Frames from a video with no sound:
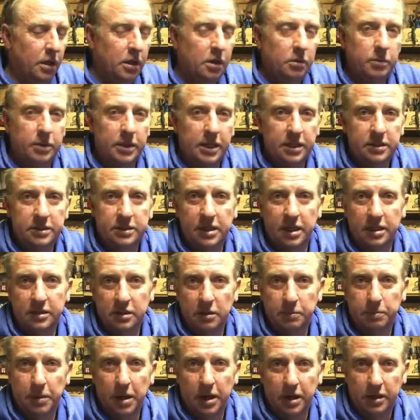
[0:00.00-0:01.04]
When they sent
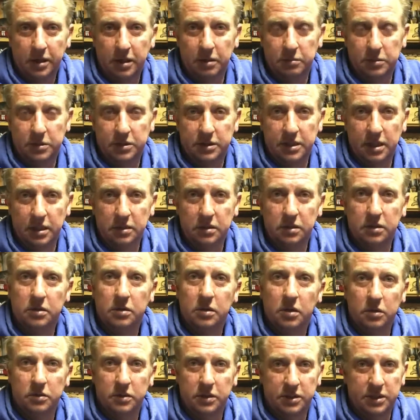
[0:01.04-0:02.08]
it back, it was sitting
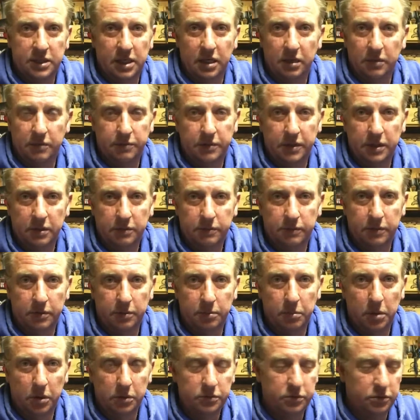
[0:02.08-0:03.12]
on the shelf here for
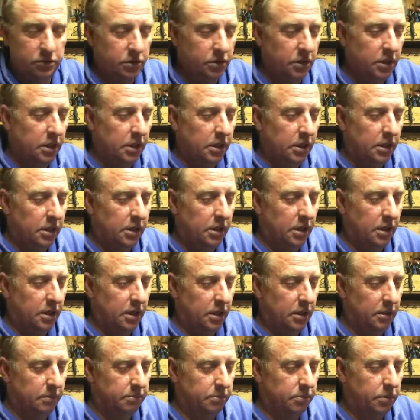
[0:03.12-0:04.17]
months,
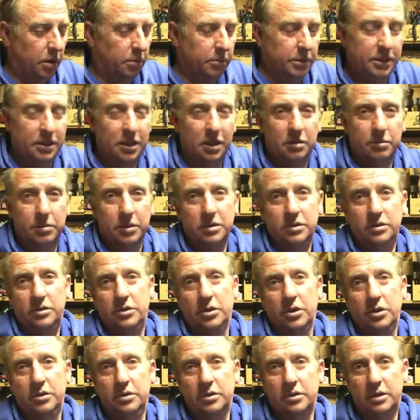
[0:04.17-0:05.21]
probably till about
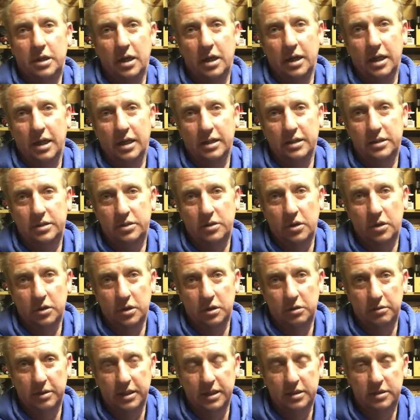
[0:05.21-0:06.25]
June, until Ellie
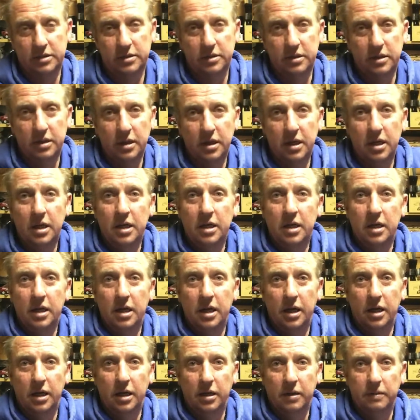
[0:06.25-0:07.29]
started racing,
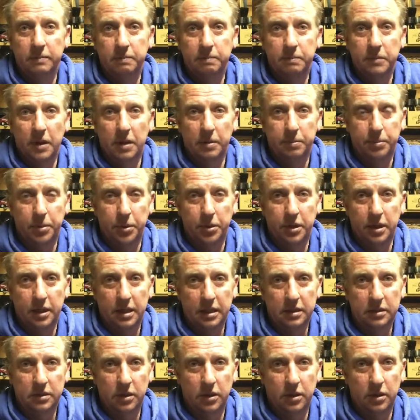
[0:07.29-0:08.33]
and I put it
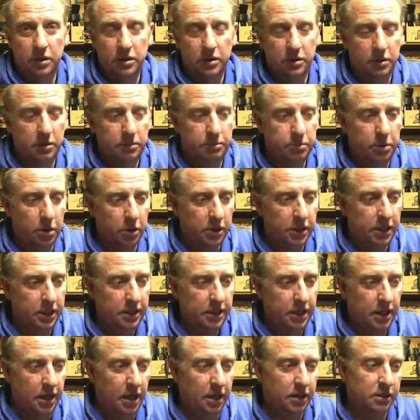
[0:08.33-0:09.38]
into her buggy,
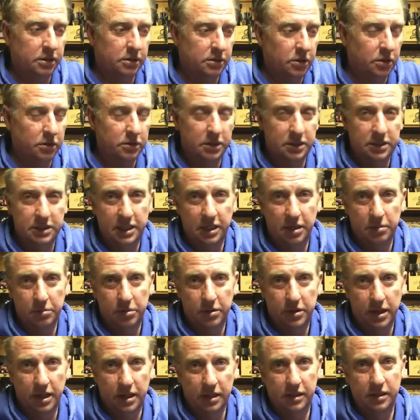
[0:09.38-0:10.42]
and I'd done the same
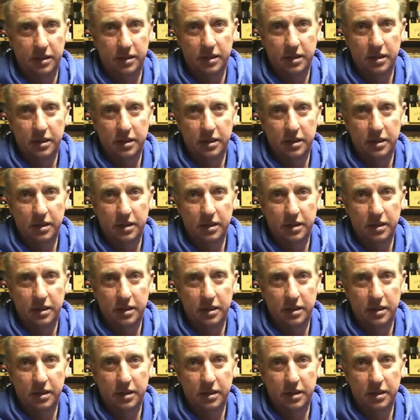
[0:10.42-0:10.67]
thing